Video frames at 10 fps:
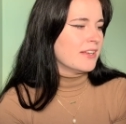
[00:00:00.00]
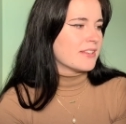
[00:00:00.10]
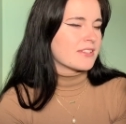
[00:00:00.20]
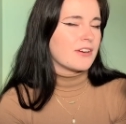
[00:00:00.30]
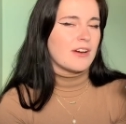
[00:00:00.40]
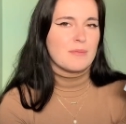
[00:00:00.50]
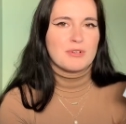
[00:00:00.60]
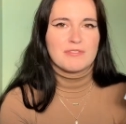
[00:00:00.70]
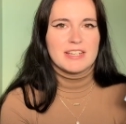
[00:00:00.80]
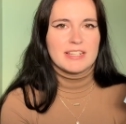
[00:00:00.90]
So I'm not
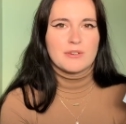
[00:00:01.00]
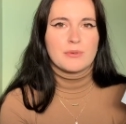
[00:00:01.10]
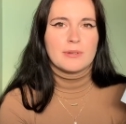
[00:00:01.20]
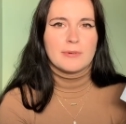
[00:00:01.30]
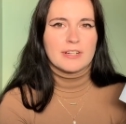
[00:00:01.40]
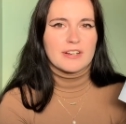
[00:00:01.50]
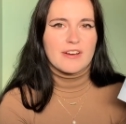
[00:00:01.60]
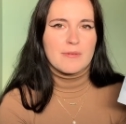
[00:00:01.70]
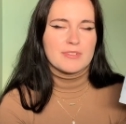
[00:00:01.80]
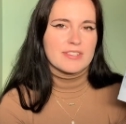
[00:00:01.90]
reading it all in one go,
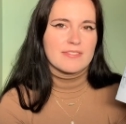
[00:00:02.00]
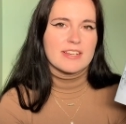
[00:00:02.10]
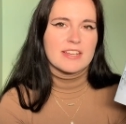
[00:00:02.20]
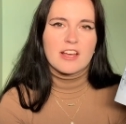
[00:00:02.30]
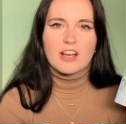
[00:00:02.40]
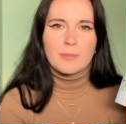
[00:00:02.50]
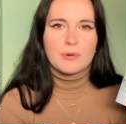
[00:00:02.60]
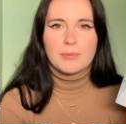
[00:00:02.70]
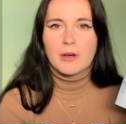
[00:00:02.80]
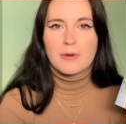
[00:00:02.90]
I'm just reading a couple
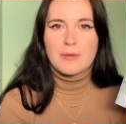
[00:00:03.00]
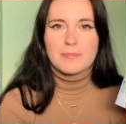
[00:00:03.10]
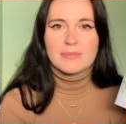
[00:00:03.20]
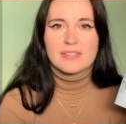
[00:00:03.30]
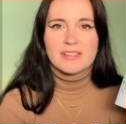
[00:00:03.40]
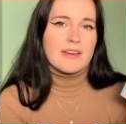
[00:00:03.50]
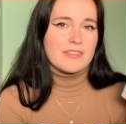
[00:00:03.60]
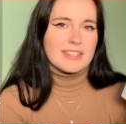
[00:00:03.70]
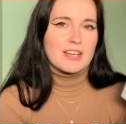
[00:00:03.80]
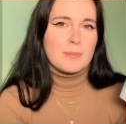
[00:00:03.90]
poems every
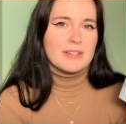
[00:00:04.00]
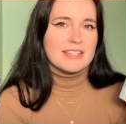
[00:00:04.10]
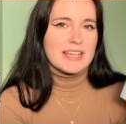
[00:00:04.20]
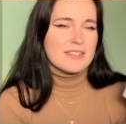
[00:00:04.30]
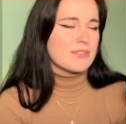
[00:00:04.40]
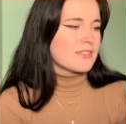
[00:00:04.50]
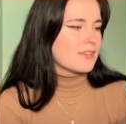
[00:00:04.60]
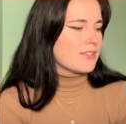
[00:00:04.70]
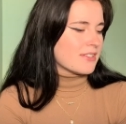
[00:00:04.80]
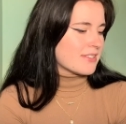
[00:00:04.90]
other couple of days or
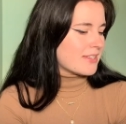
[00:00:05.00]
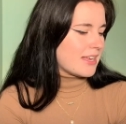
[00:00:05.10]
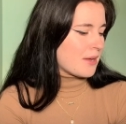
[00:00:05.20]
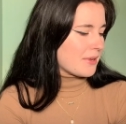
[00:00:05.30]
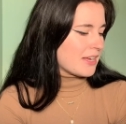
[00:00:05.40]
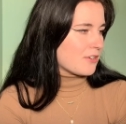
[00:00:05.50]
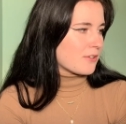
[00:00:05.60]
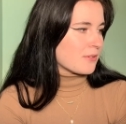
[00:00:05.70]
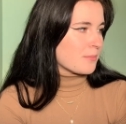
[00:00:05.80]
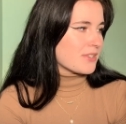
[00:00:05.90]
so, just to see how I get
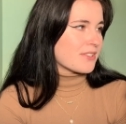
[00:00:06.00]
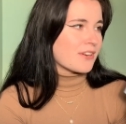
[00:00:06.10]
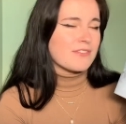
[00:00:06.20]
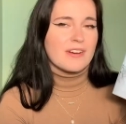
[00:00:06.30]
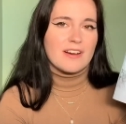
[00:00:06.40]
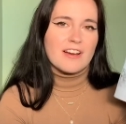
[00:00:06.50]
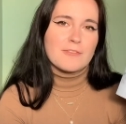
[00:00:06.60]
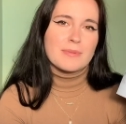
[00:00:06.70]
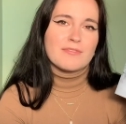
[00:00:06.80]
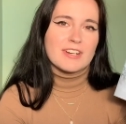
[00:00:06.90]
on. But so far, I've
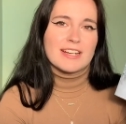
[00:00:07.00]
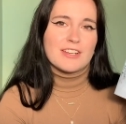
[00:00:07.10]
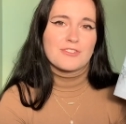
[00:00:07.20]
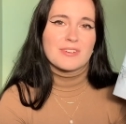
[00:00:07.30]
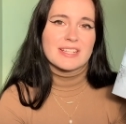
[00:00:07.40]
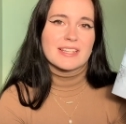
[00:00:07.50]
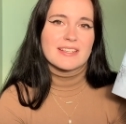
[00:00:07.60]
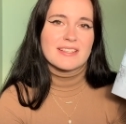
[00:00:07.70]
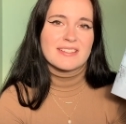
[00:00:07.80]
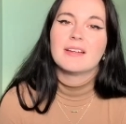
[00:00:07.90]
been really enjoying
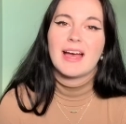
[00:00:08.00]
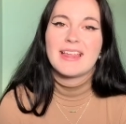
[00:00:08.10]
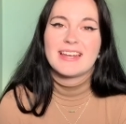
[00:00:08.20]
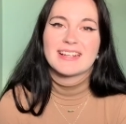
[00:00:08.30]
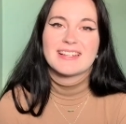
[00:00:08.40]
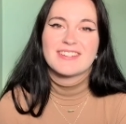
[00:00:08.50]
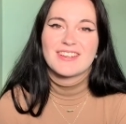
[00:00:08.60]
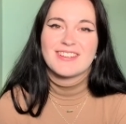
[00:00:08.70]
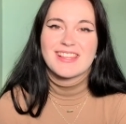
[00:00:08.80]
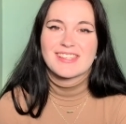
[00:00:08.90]
this. And then I get to show
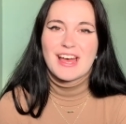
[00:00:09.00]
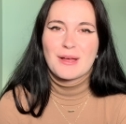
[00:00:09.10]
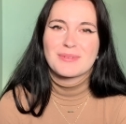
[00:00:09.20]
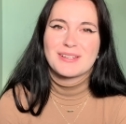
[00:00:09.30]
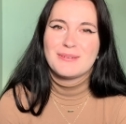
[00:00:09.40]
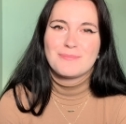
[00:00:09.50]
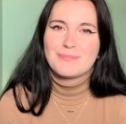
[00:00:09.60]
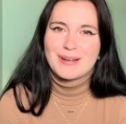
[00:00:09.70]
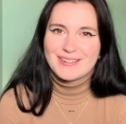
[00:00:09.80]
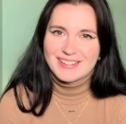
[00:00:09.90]
you this absolute
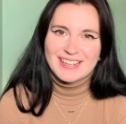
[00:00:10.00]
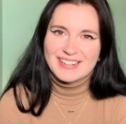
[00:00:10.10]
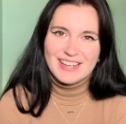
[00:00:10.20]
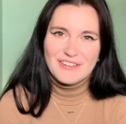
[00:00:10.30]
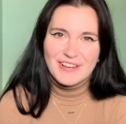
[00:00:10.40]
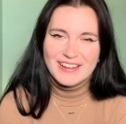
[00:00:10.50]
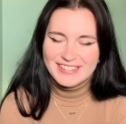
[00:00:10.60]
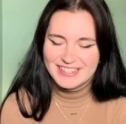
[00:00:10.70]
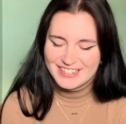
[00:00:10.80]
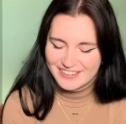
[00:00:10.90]
bargain that I found at
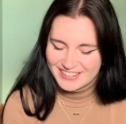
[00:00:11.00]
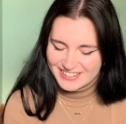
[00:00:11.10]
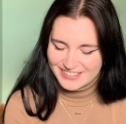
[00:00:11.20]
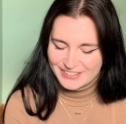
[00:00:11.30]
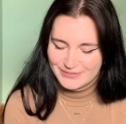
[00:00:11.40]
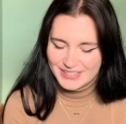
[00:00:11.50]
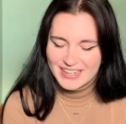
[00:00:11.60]
the charity shop.